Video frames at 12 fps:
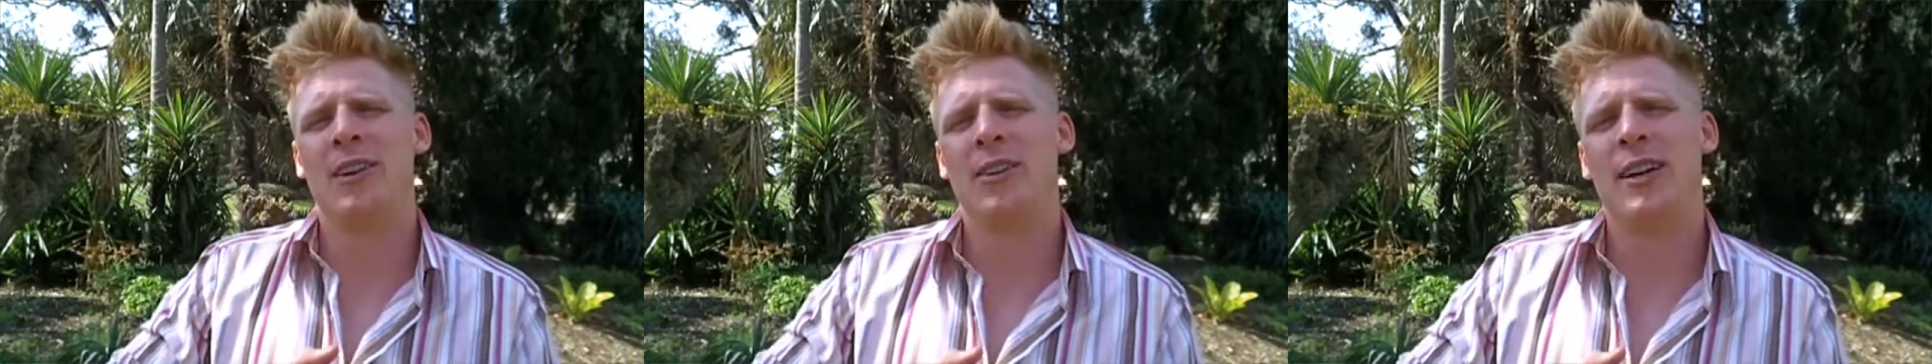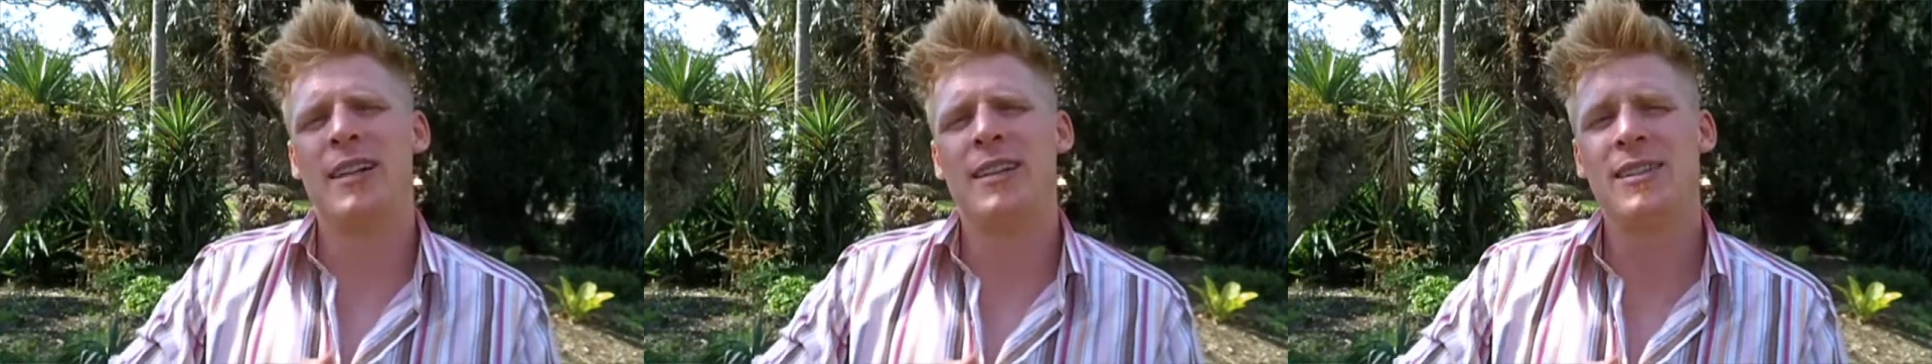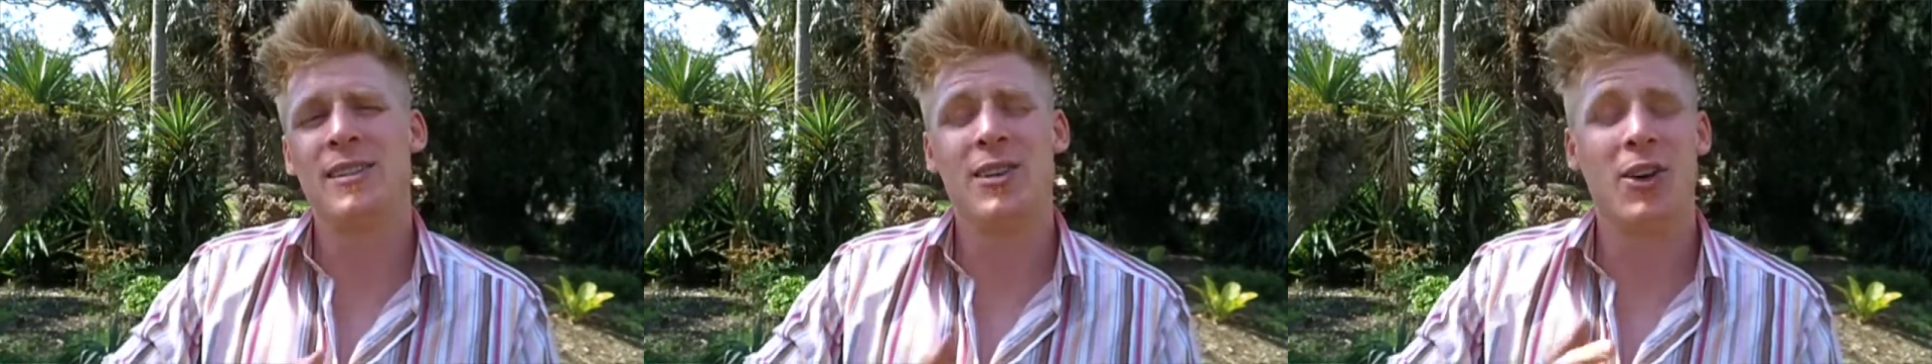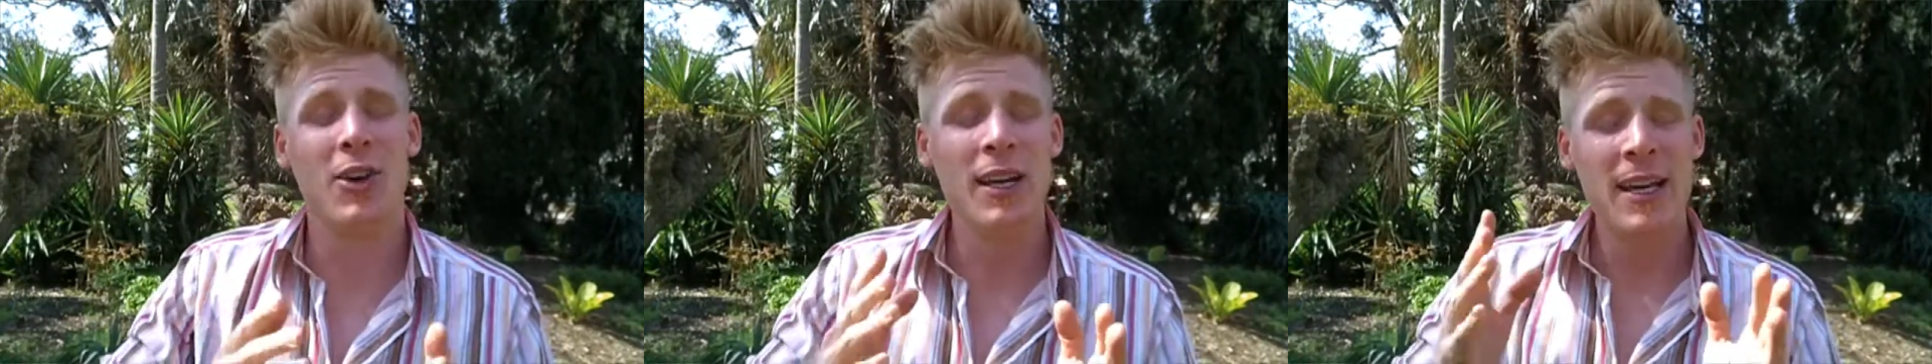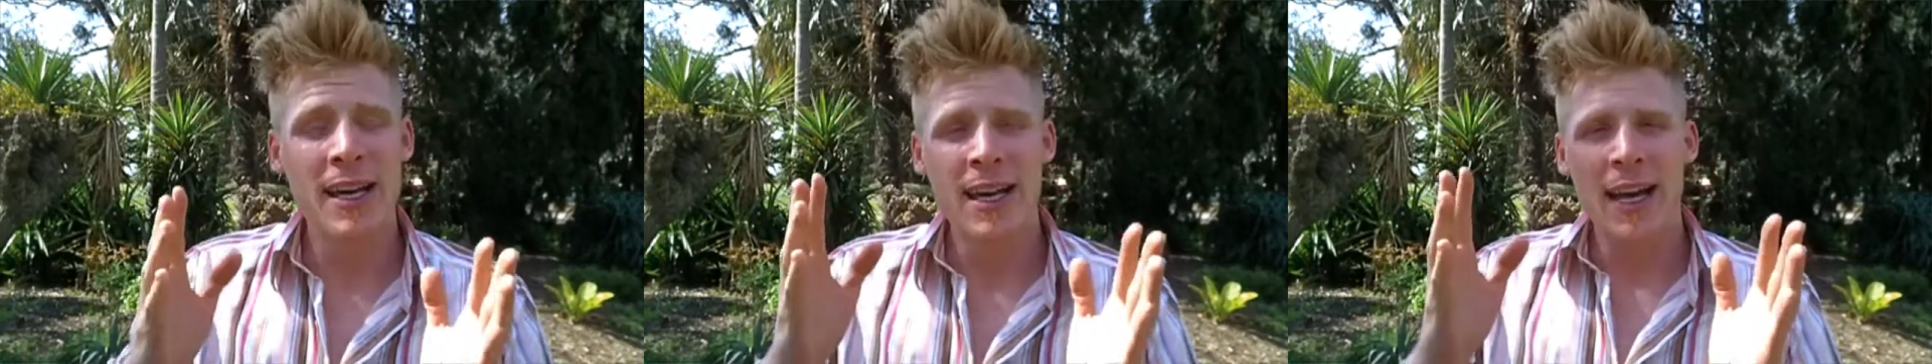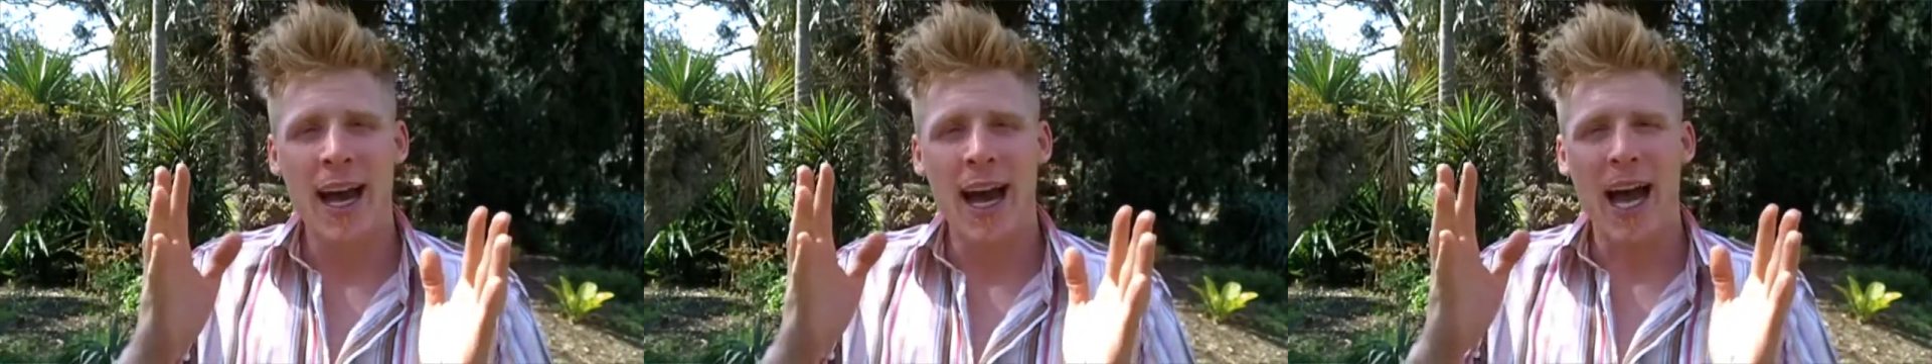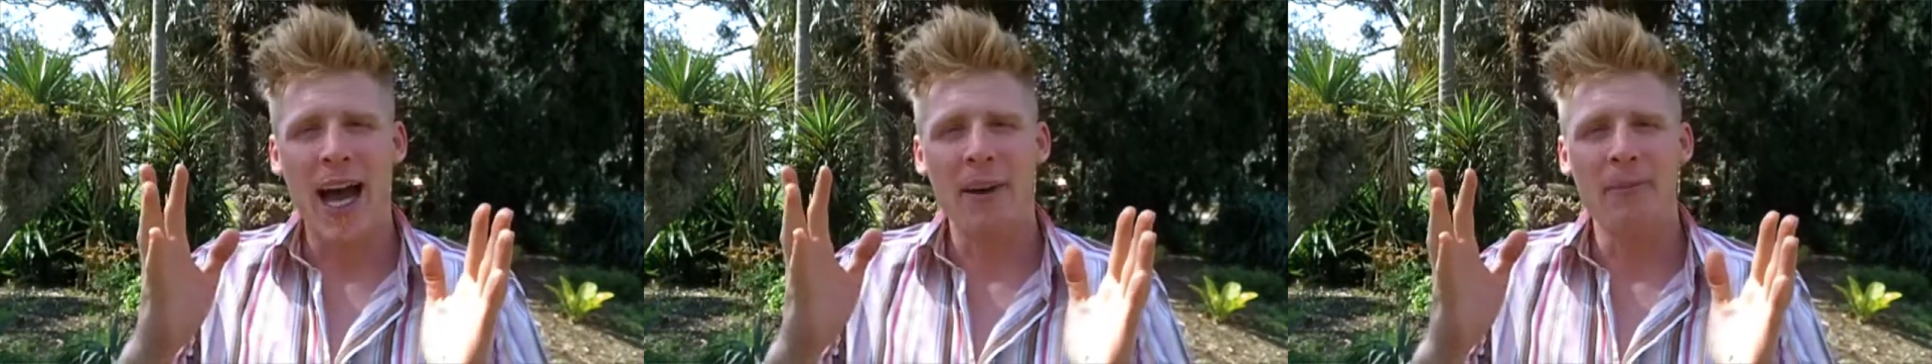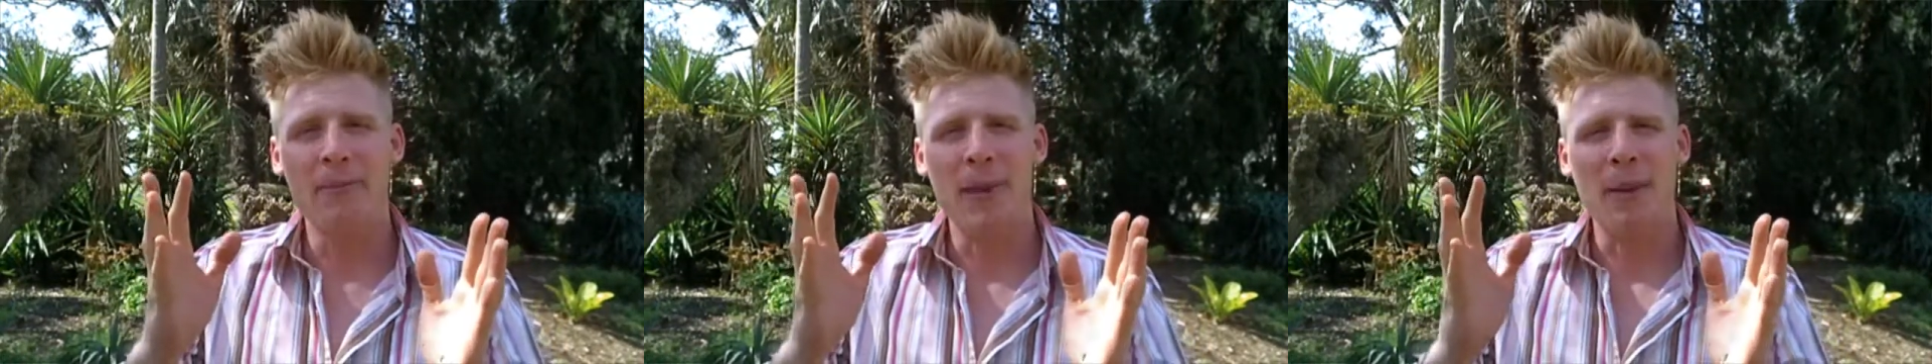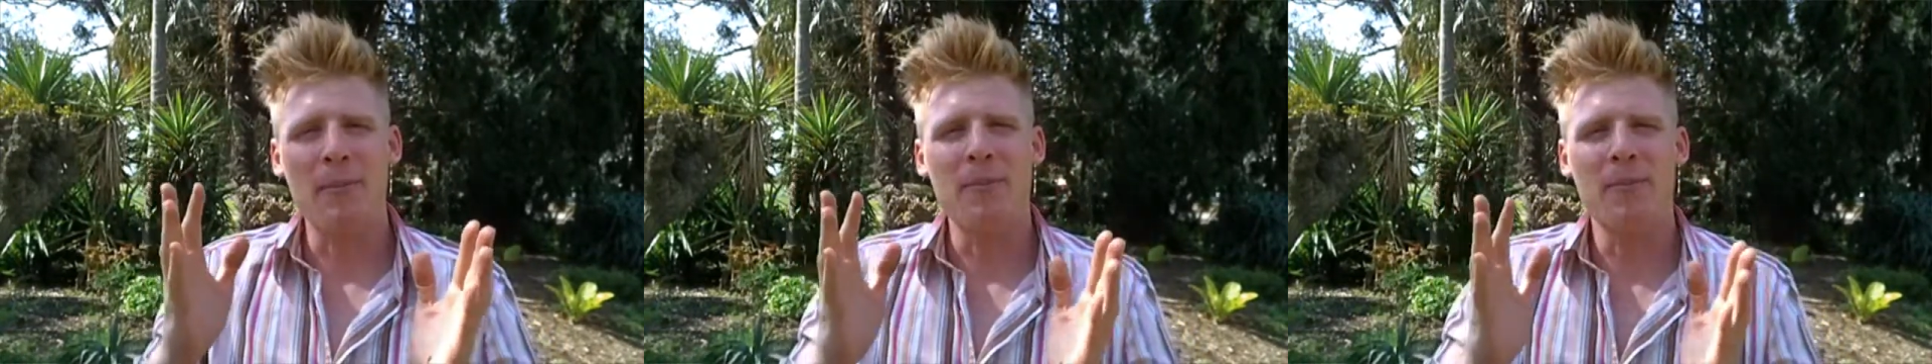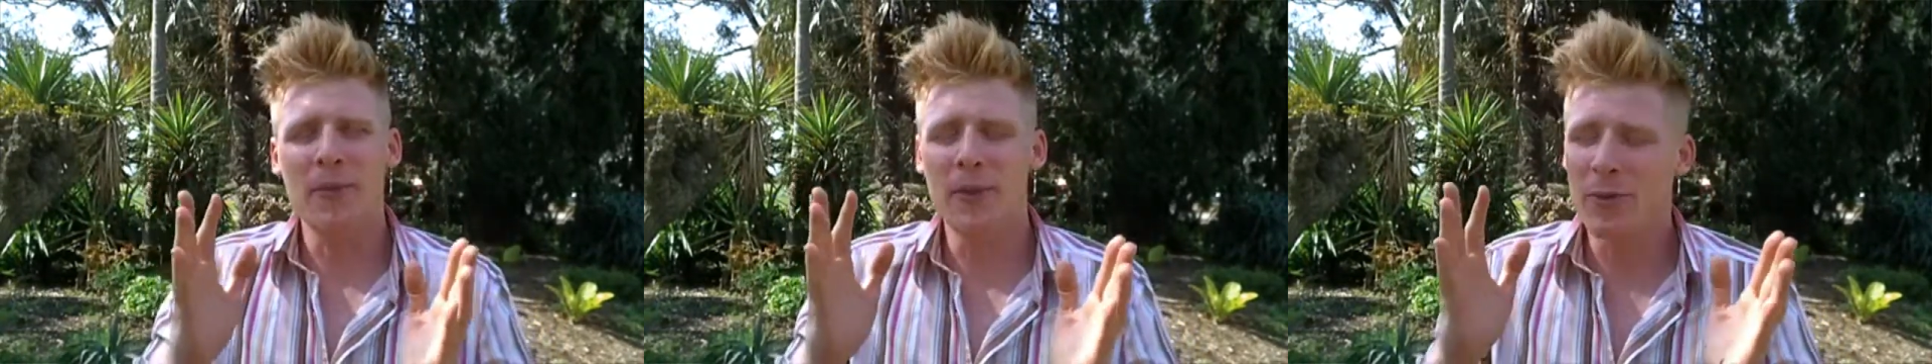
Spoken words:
All right, so I'm